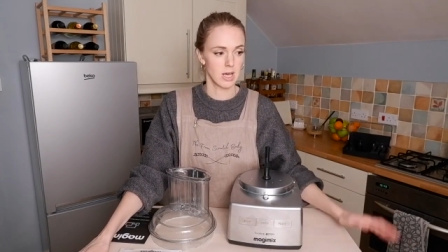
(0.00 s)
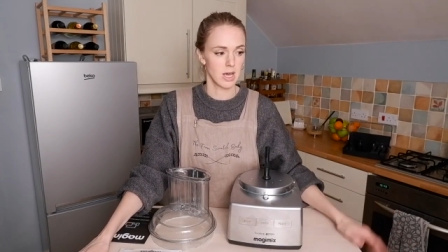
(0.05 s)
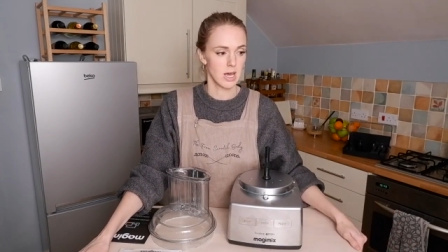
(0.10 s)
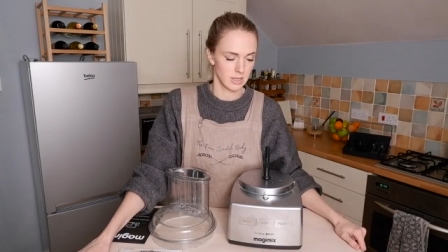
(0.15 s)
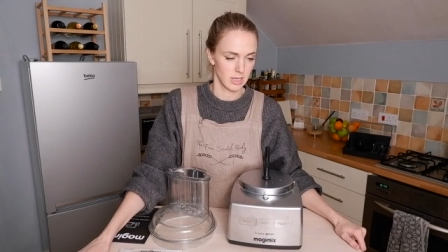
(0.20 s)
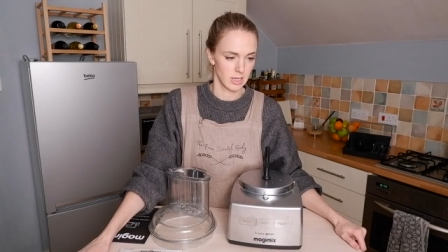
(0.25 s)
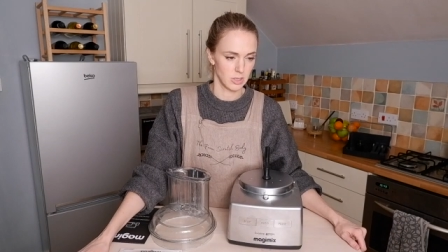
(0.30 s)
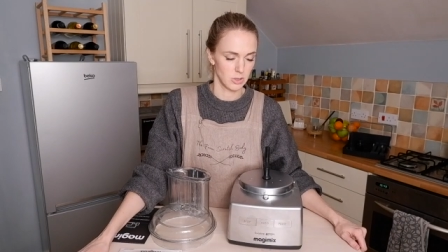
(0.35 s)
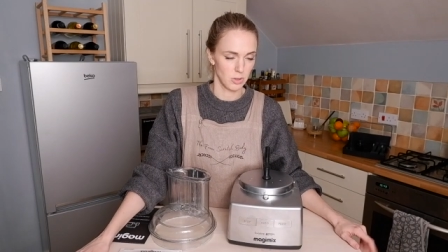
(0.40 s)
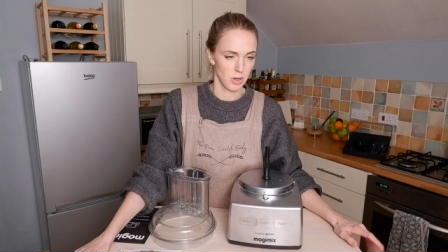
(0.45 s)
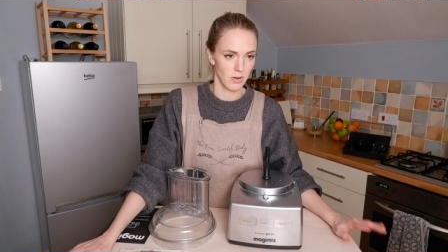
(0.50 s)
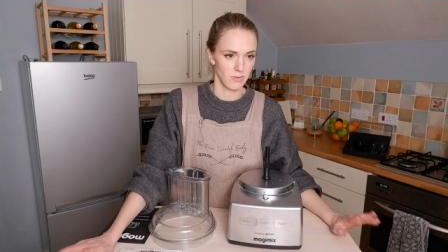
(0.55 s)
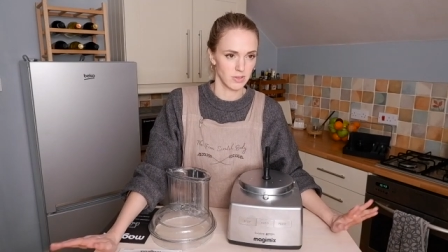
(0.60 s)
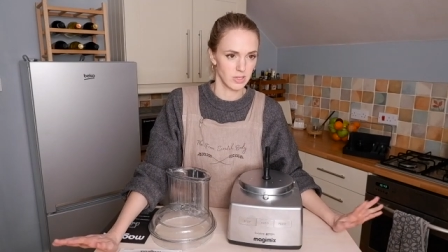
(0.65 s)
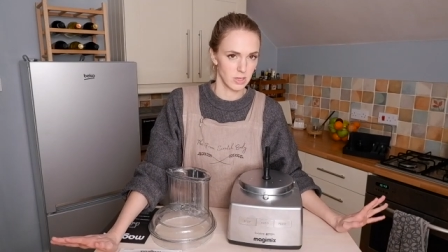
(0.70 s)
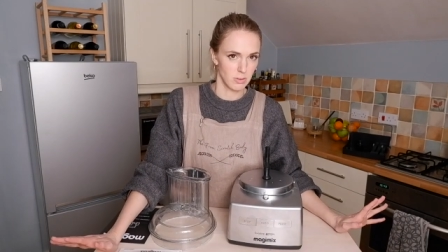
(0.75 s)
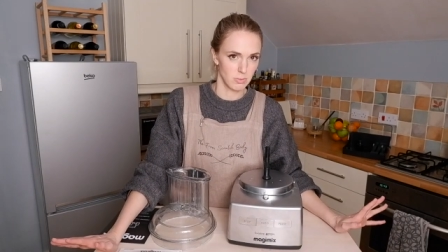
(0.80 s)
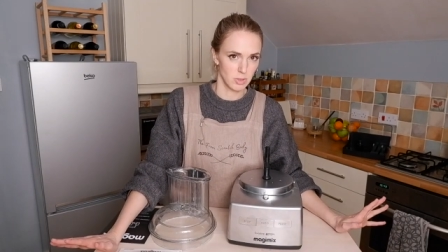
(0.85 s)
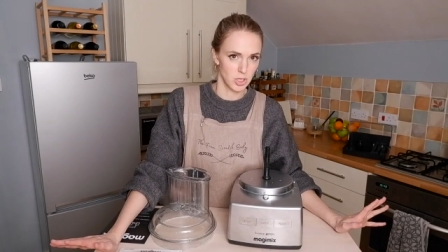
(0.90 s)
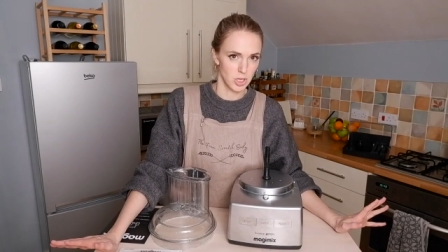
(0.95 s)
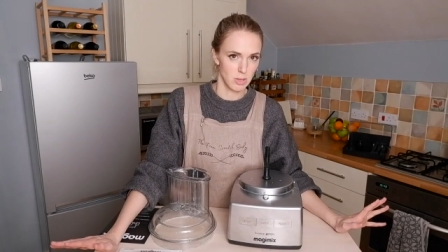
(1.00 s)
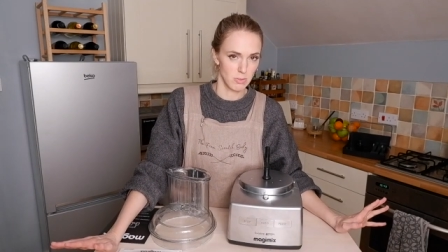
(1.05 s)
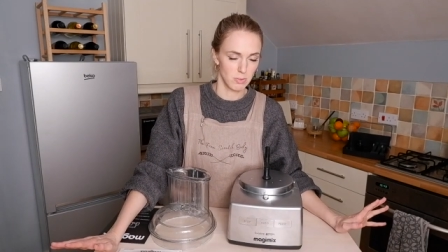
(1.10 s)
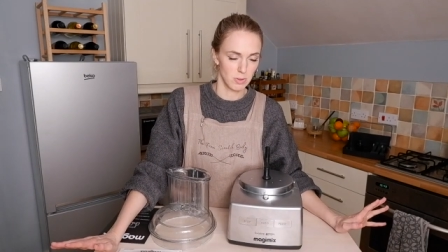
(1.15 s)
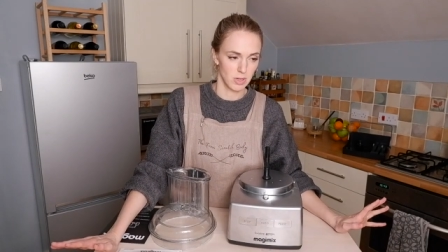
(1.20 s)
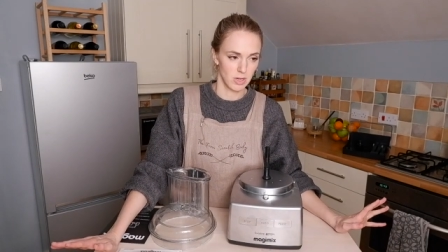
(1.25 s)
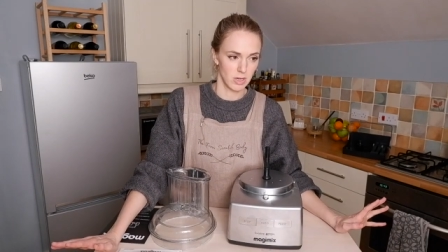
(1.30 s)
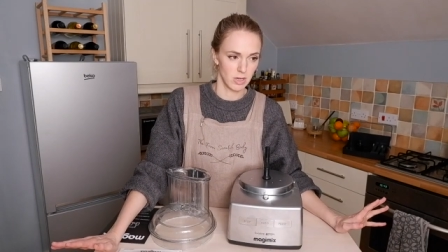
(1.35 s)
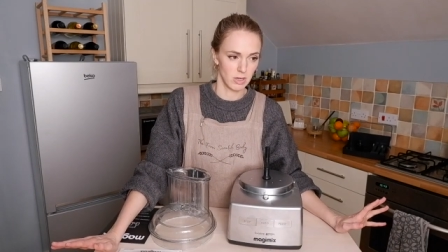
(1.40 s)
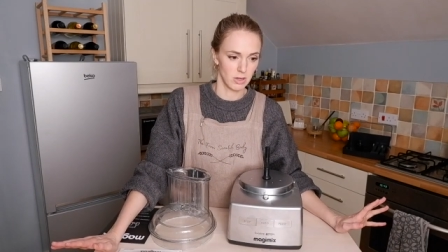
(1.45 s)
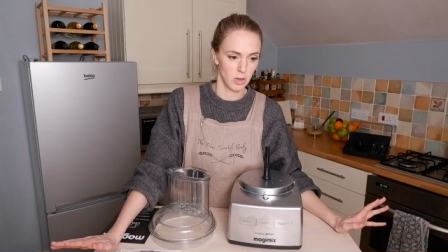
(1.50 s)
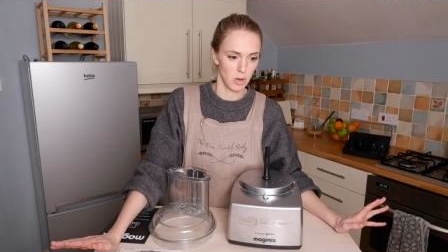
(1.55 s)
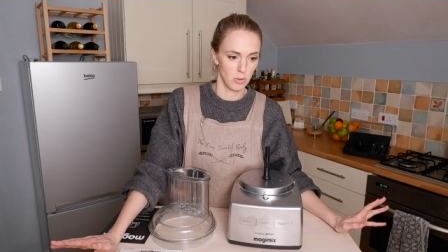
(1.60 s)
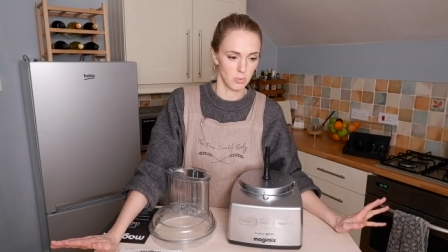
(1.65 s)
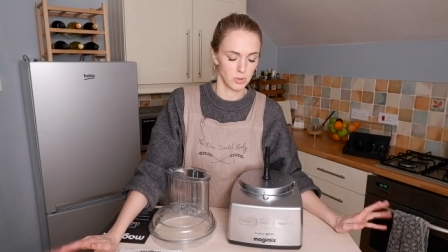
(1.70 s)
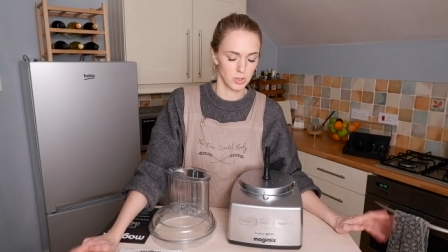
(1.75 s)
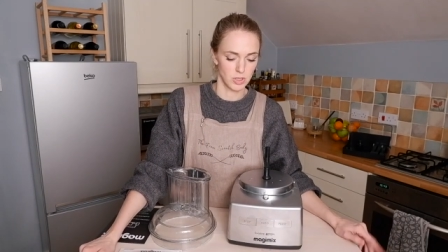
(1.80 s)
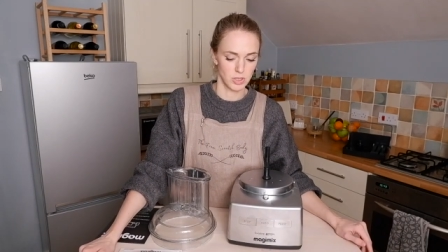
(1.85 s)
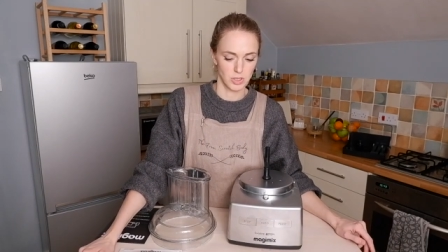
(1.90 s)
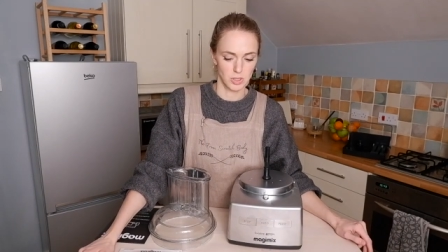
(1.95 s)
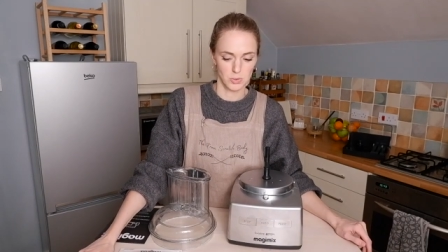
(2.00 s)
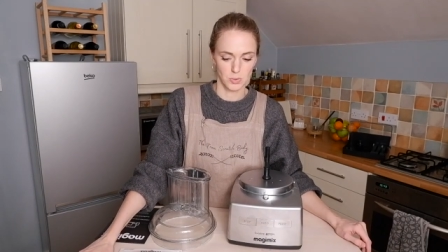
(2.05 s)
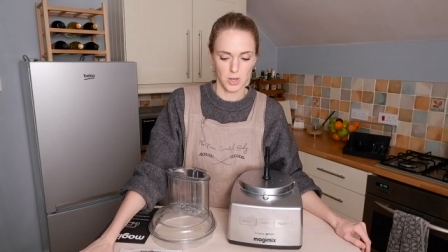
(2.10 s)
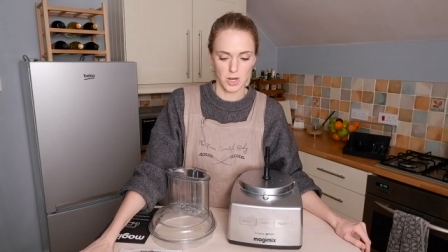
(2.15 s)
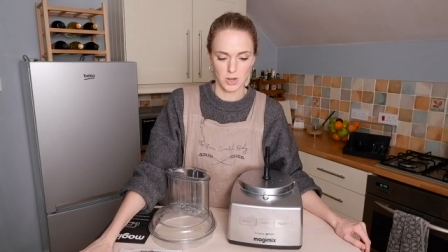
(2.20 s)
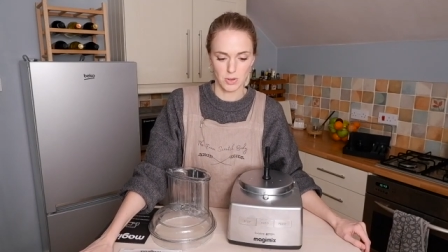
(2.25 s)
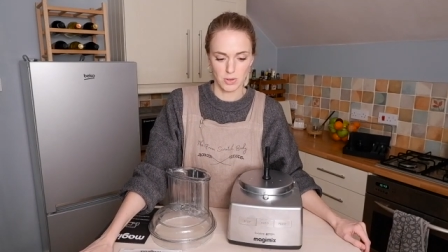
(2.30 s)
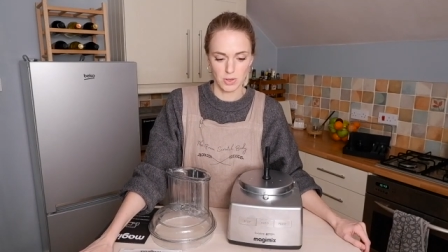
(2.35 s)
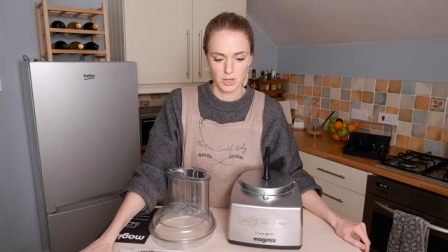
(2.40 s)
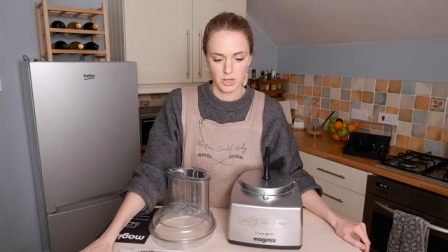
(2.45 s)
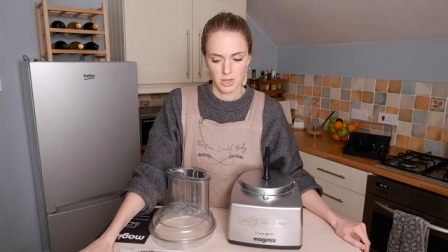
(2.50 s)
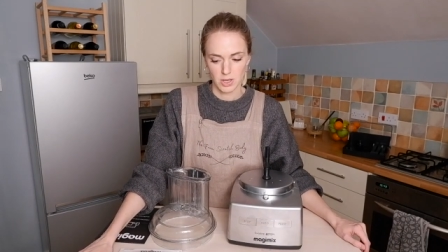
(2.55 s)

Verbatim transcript: They do have some cheaper options as well,